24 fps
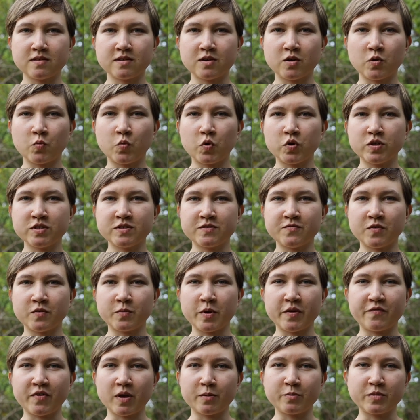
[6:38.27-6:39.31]
want for my
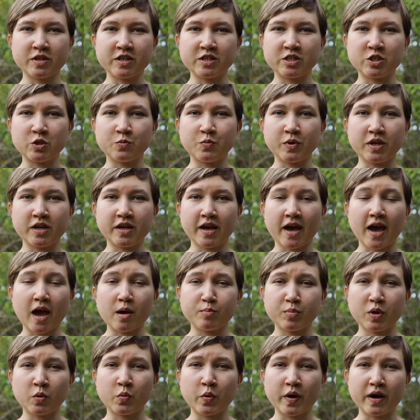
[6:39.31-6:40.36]
family to be
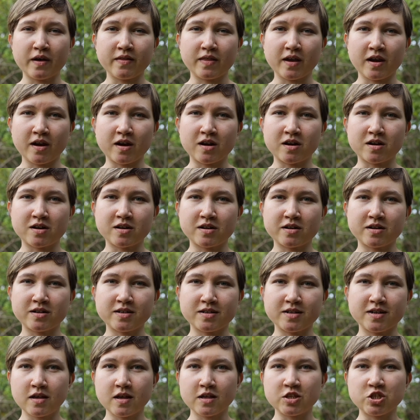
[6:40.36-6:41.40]
happy where they are
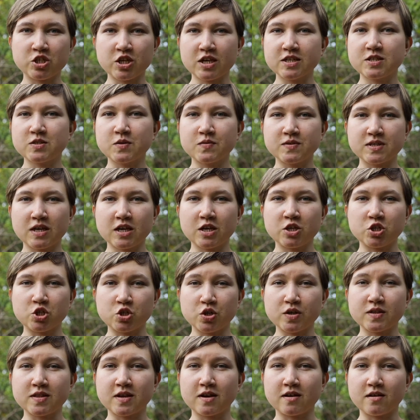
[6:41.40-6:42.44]
and just so they
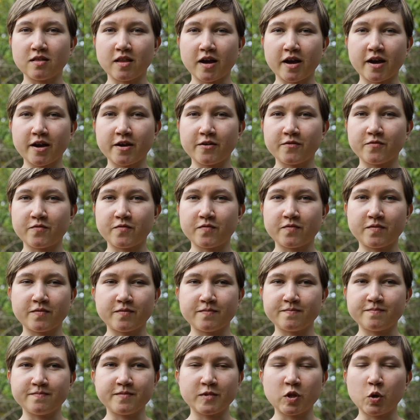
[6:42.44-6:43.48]
enjoy their life
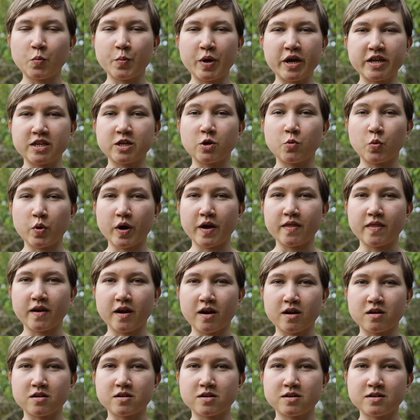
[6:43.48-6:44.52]
no matter where they
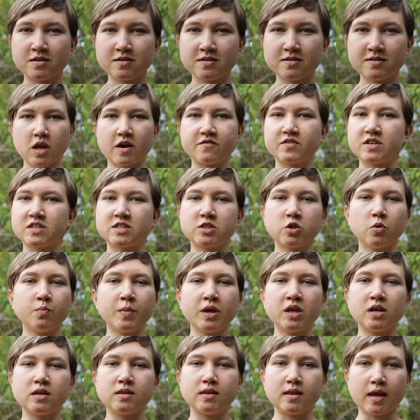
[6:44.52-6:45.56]
are. After so
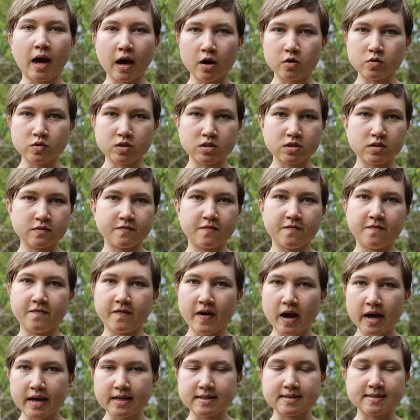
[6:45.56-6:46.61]
many doubts,
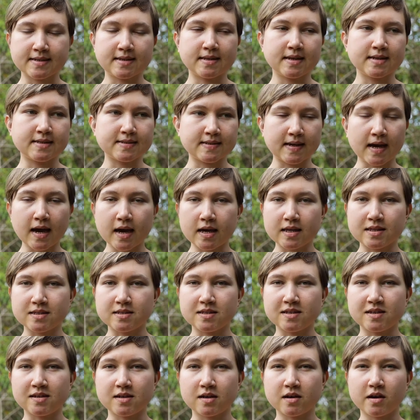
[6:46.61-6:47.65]
fights, and
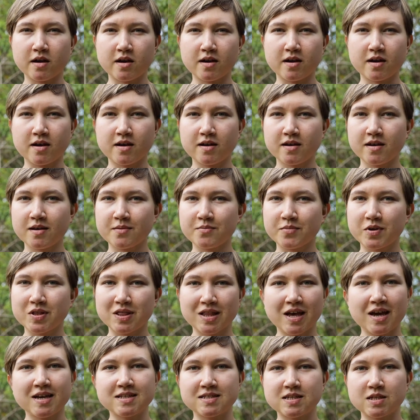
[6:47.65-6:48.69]
anxiety, I am
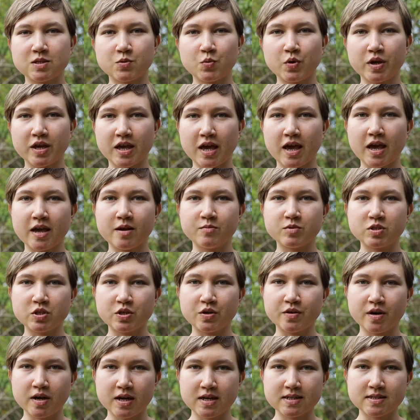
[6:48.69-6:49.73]
glad that we came to
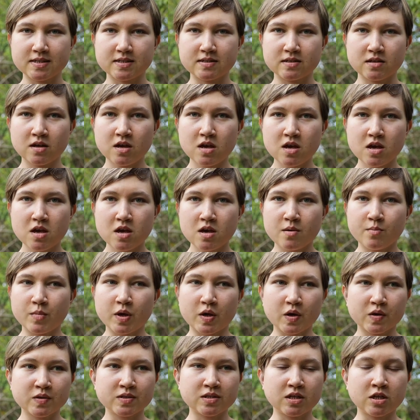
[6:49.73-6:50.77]
US
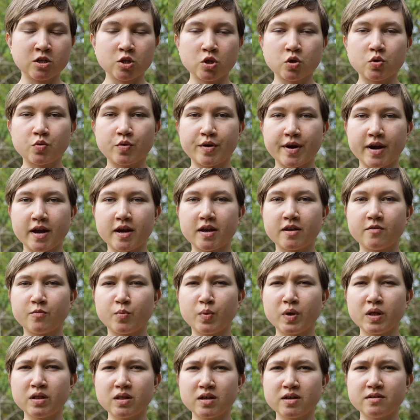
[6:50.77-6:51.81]
because in Ukraine
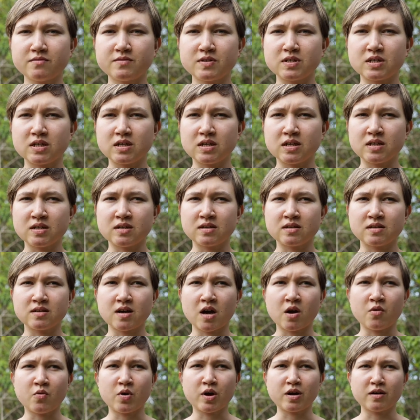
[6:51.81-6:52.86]
we lived in
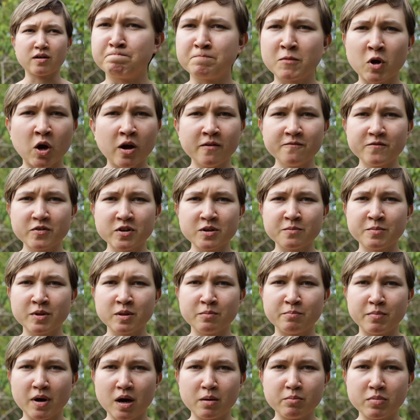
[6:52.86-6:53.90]
our comfortable
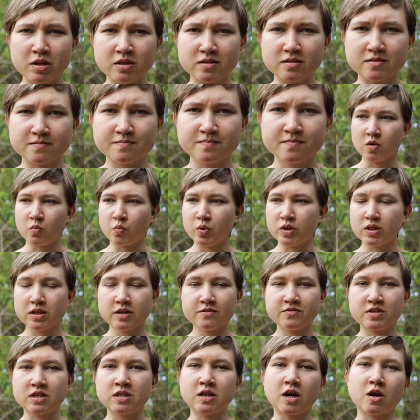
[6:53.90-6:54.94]
bubble. We
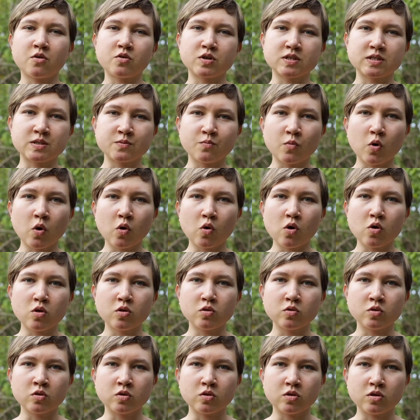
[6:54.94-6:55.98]
lived in our
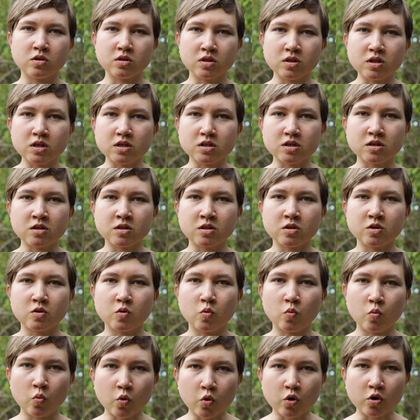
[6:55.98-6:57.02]
small little
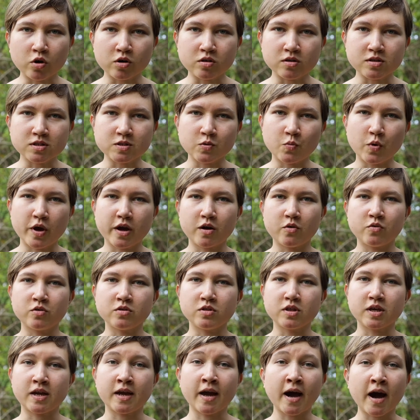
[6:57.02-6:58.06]
world where
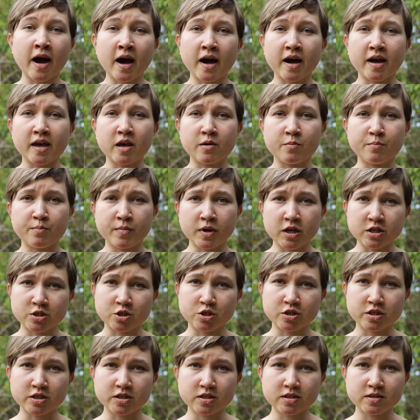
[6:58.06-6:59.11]
only I
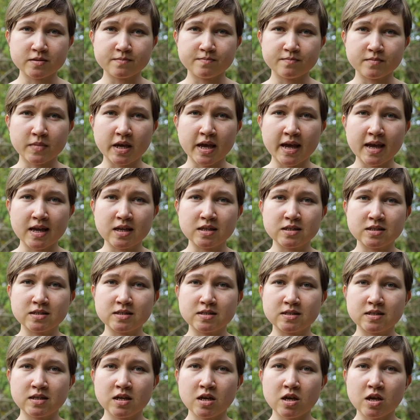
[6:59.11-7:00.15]
mattered. And
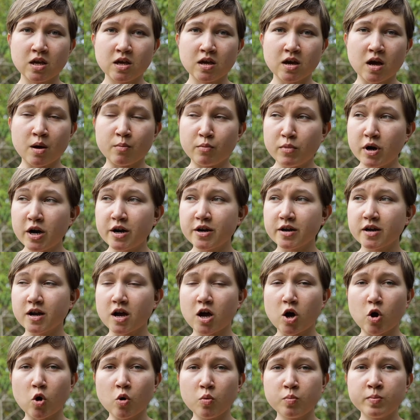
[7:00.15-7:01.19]

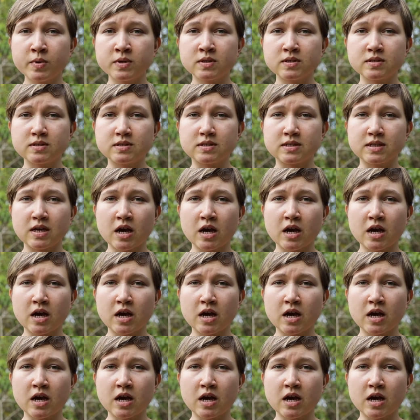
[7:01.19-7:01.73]
America opened